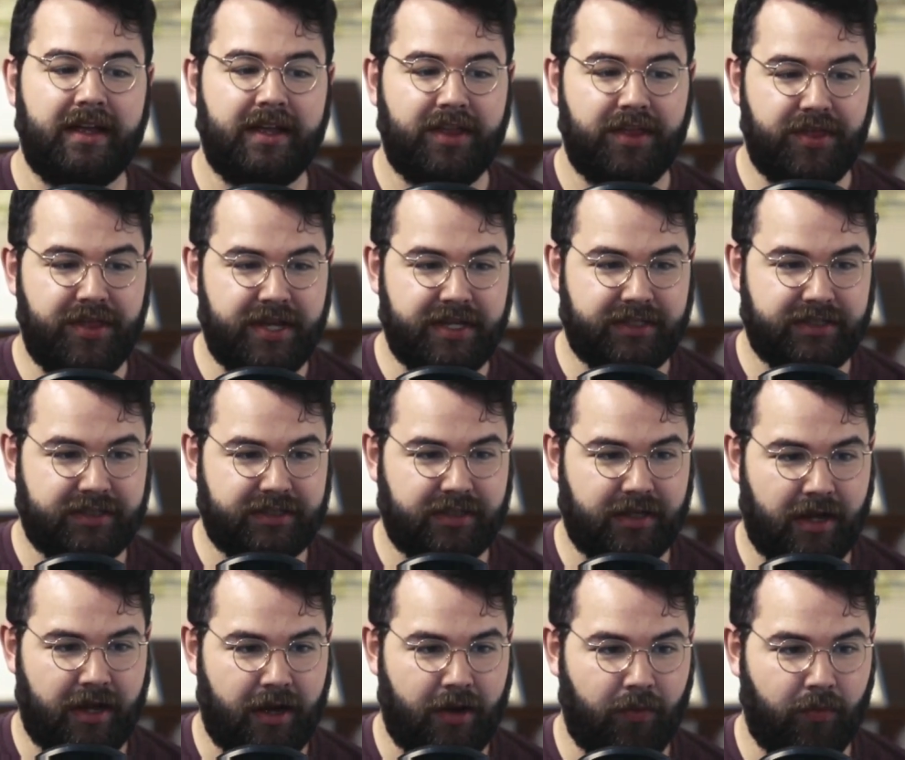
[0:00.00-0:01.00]
this
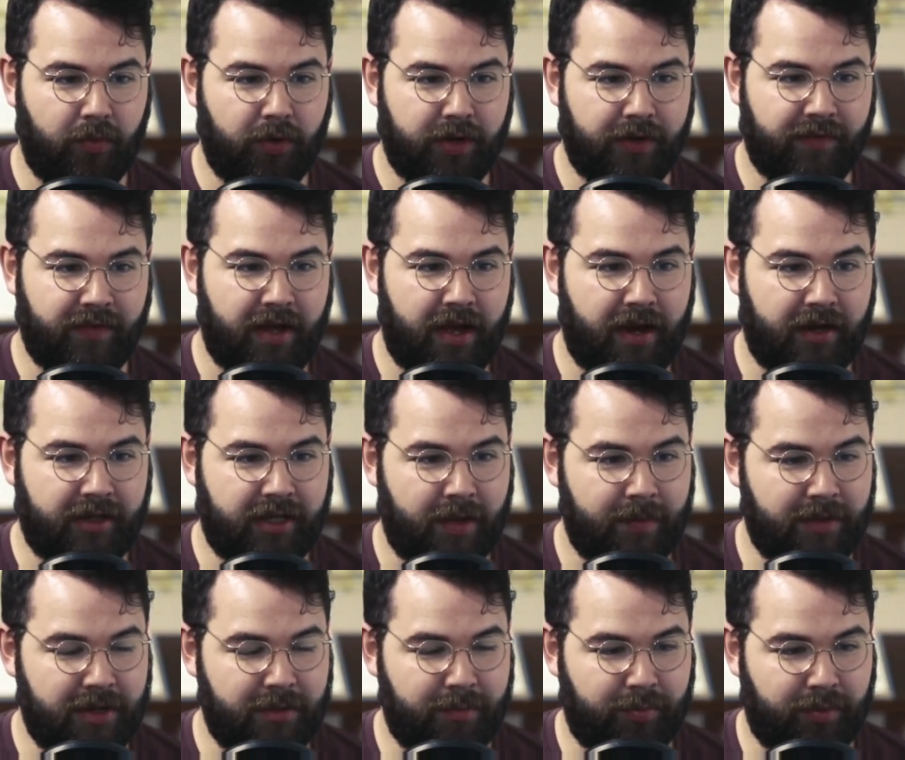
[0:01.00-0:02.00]
uh, Word of God
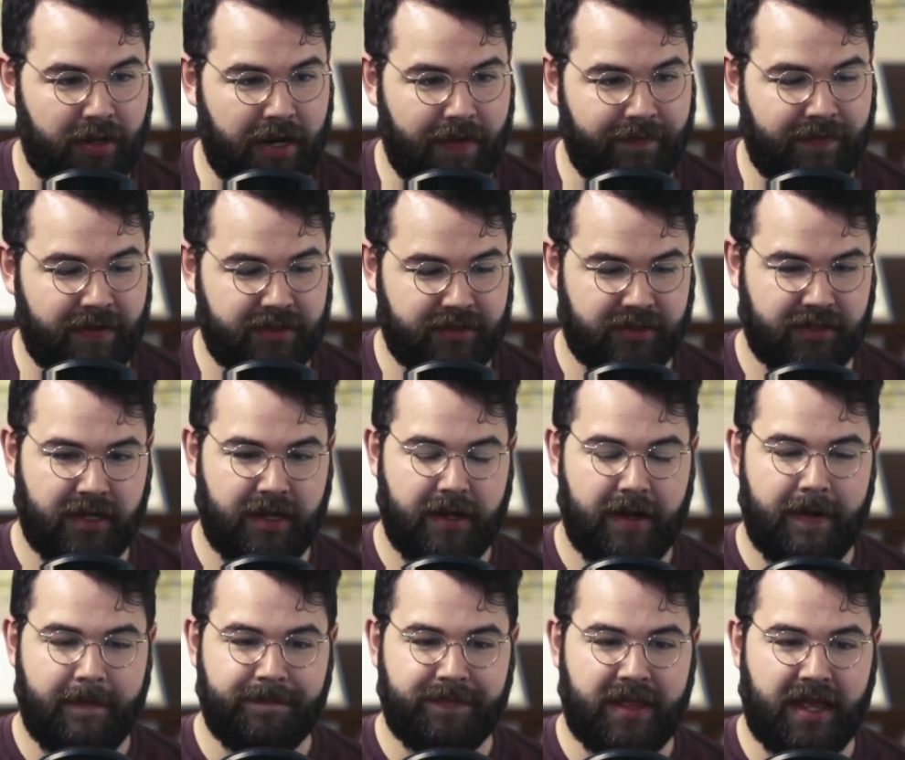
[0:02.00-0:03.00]
coming to the prophets
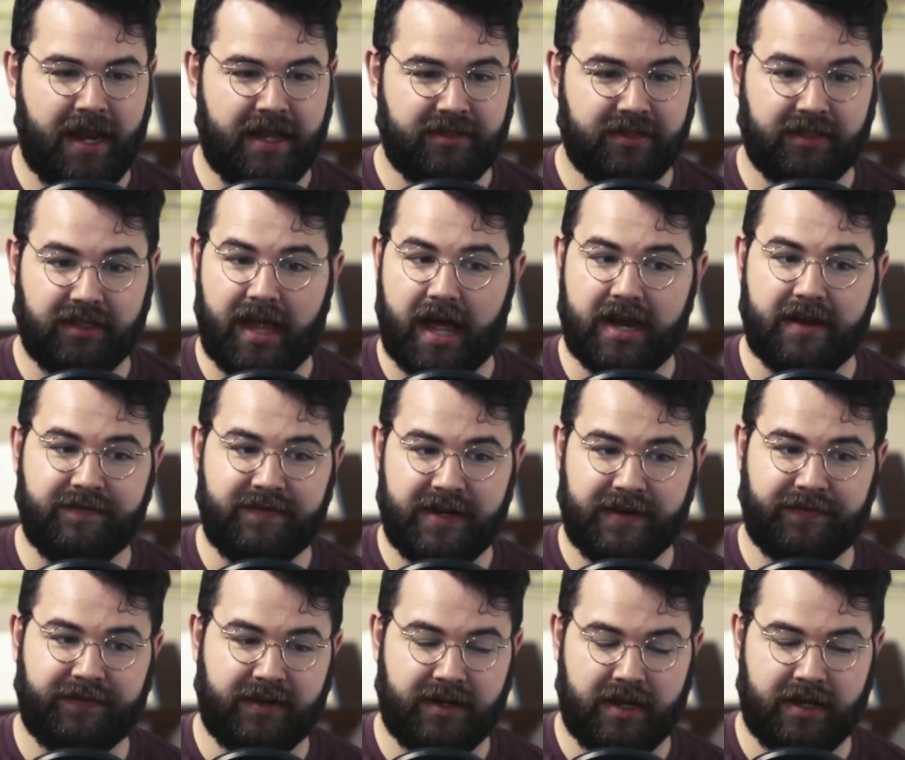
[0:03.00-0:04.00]
that has a lot of
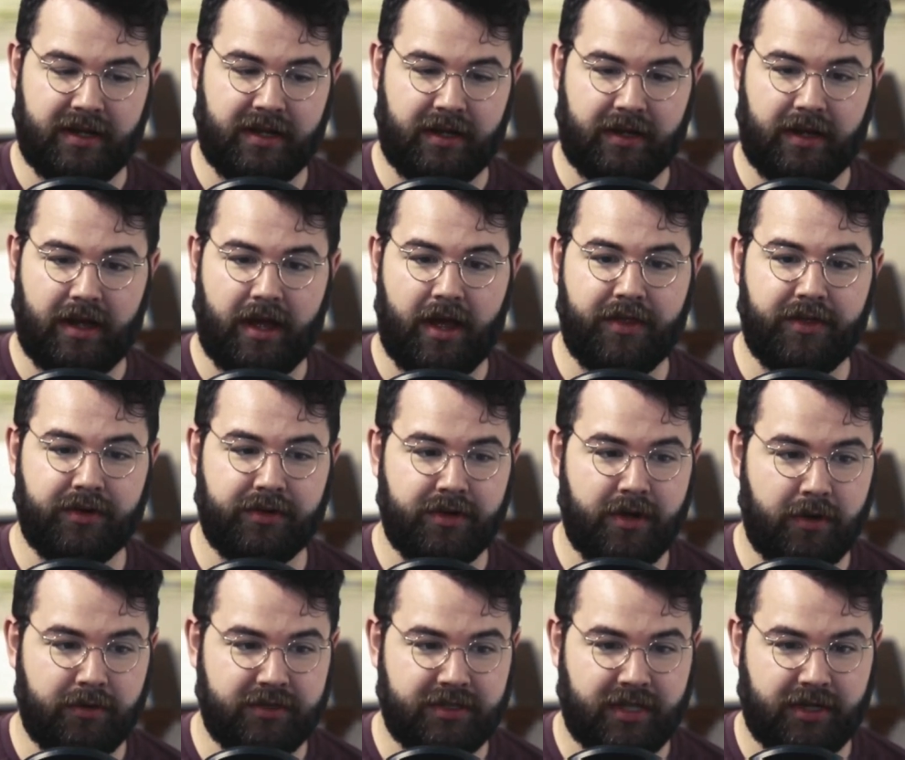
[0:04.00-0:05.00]
different uh, other
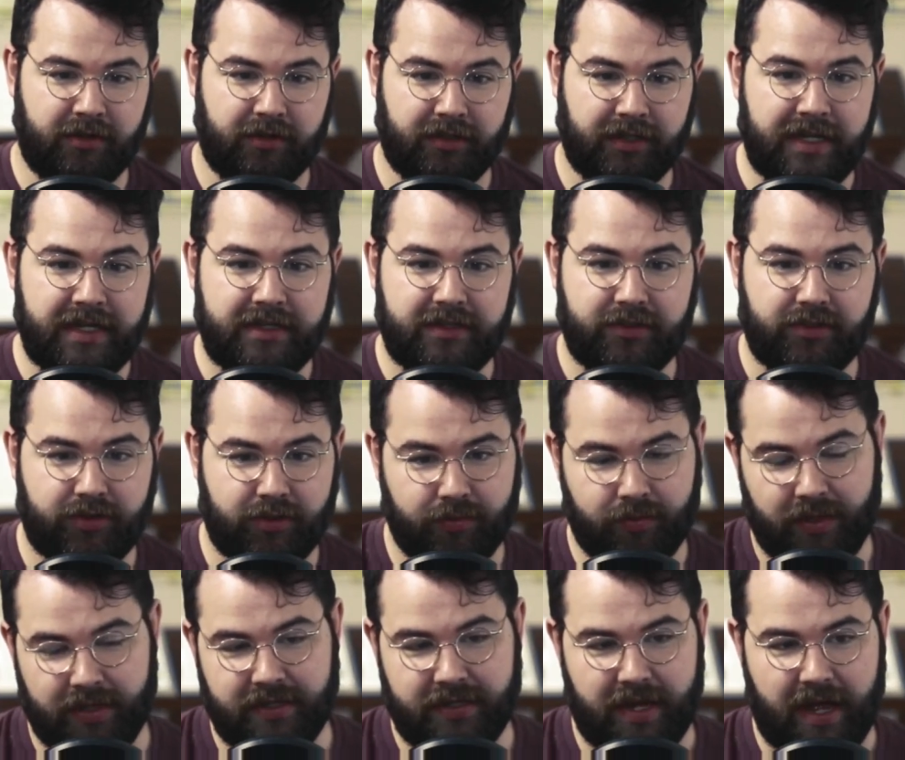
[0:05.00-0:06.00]
notes that are linked
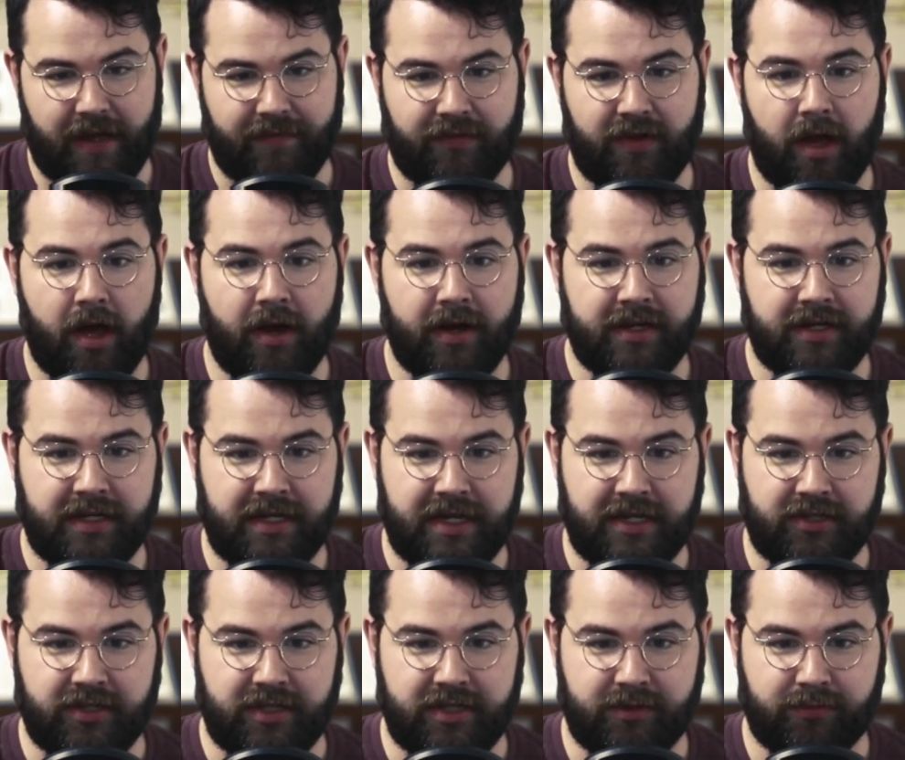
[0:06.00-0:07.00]
to it, I've gone into
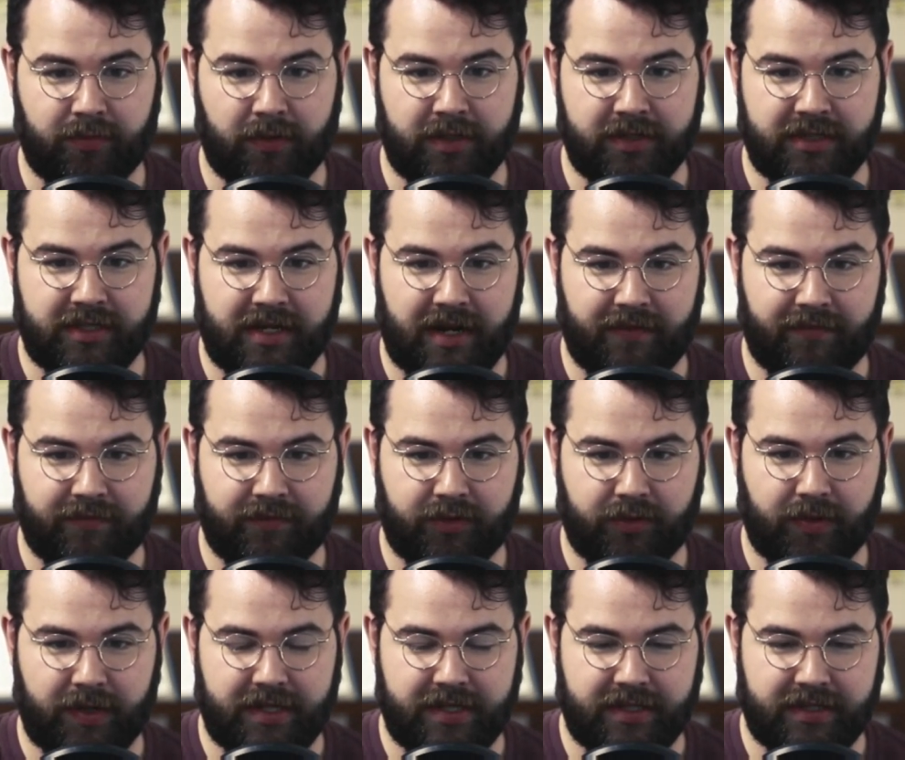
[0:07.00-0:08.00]
each of these ones and I've
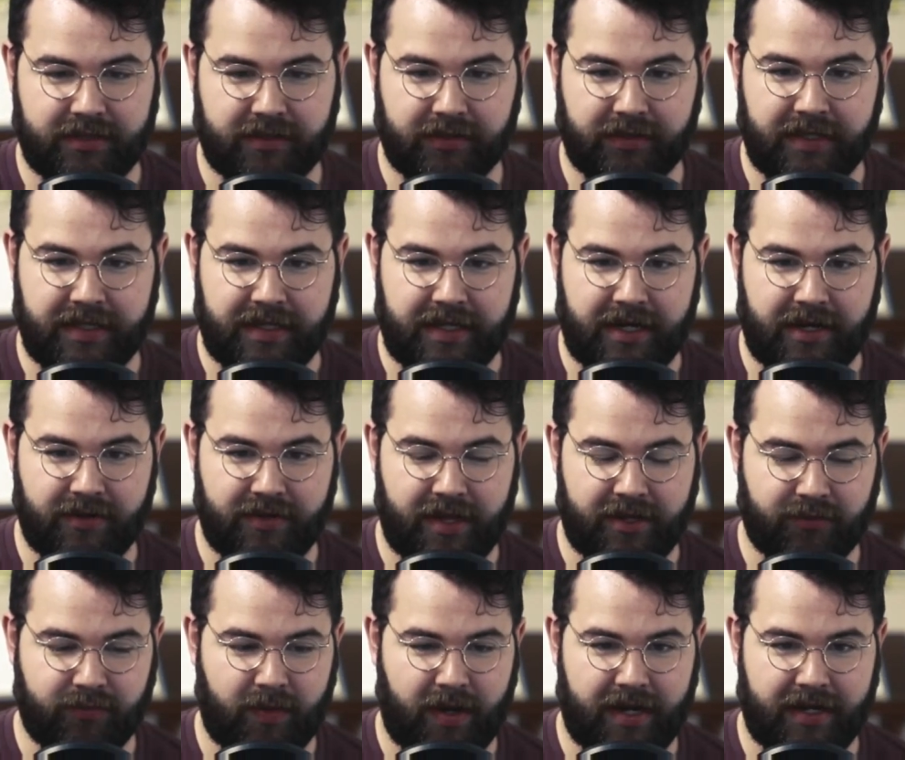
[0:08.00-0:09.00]
created this link here.
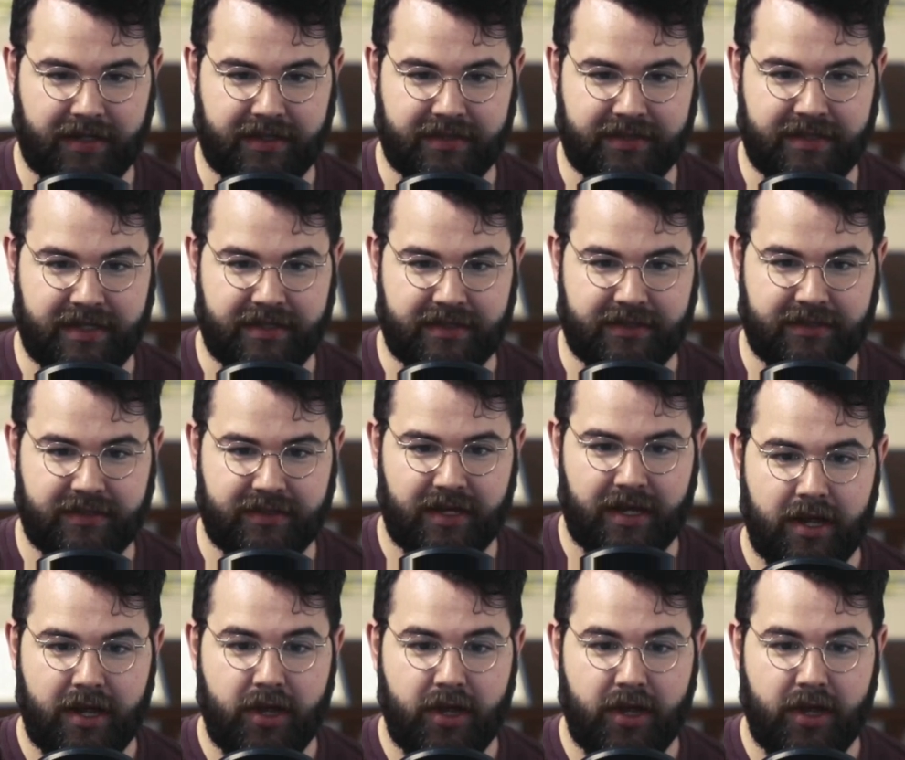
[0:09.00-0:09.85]
That's why it exists.